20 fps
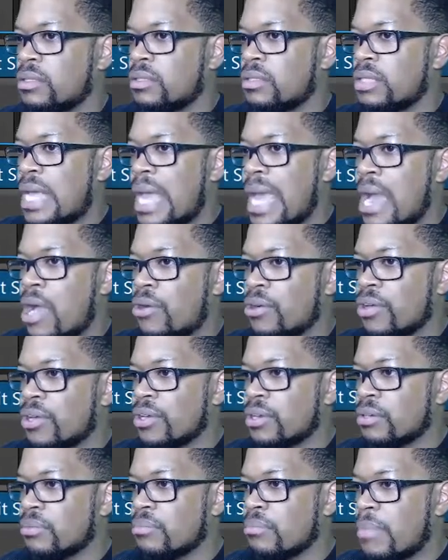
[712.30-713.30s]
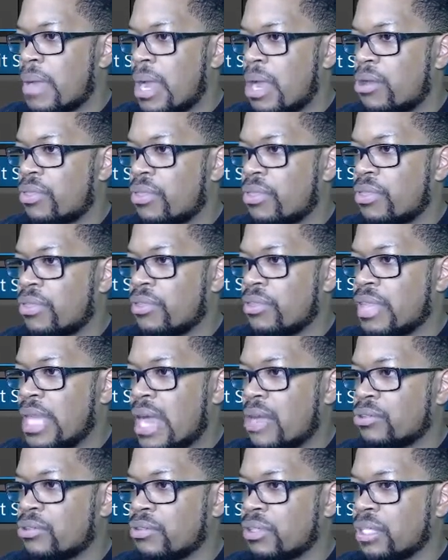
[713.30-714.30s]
the outer mouth, the outer